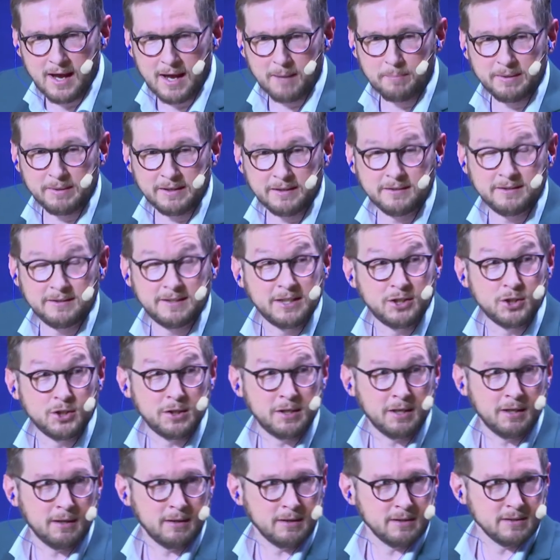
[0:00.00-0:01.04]
are being
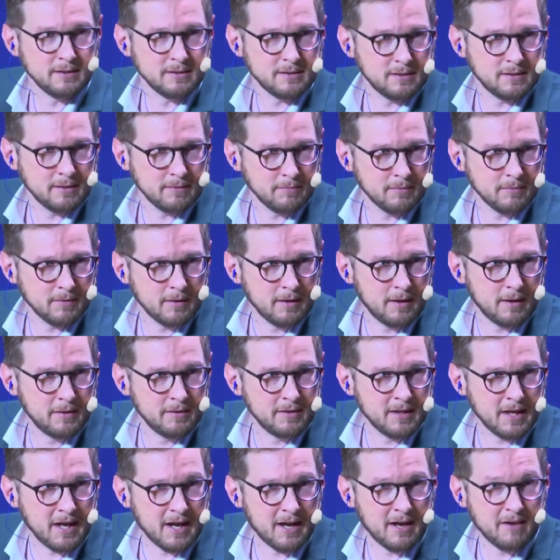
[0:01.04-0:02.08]
digitized
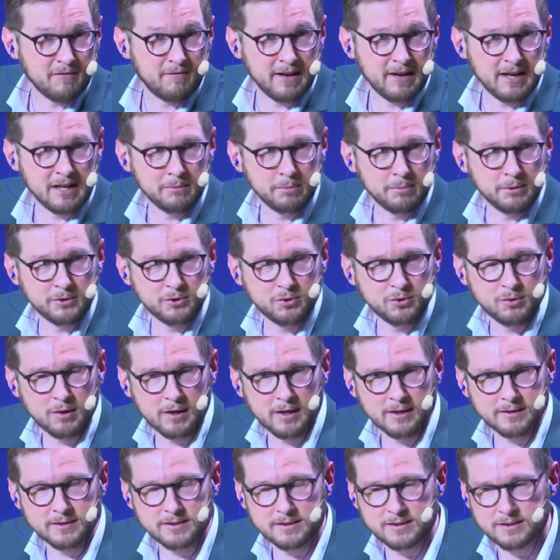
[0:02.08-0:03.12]
and they are available
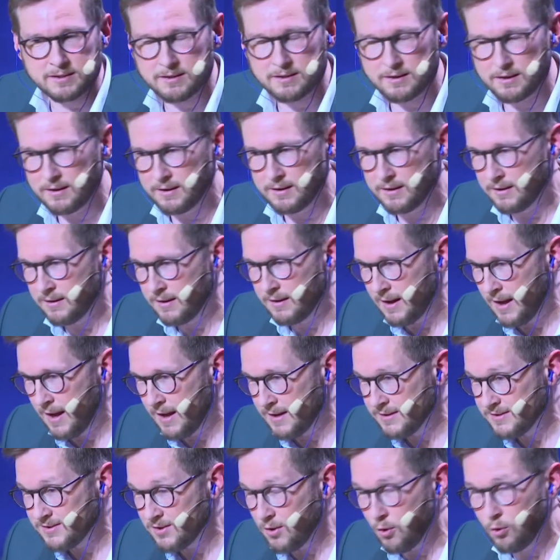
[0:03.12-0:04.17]
to us uh,
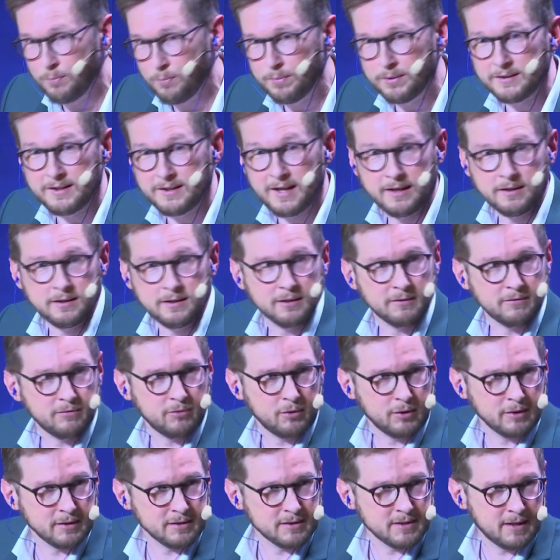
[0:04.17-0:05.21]
as open data,
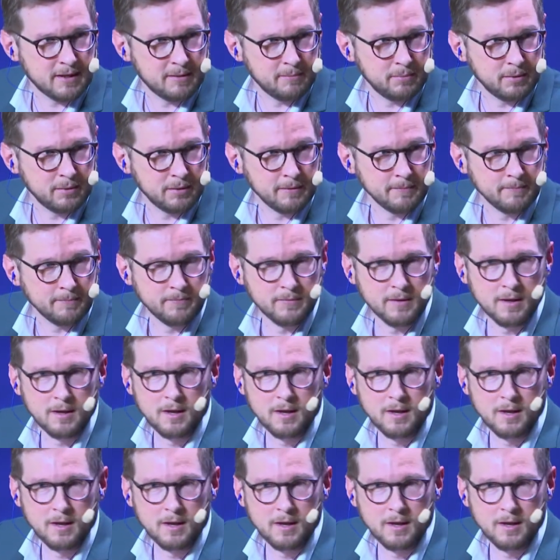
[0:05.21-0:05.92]
for example.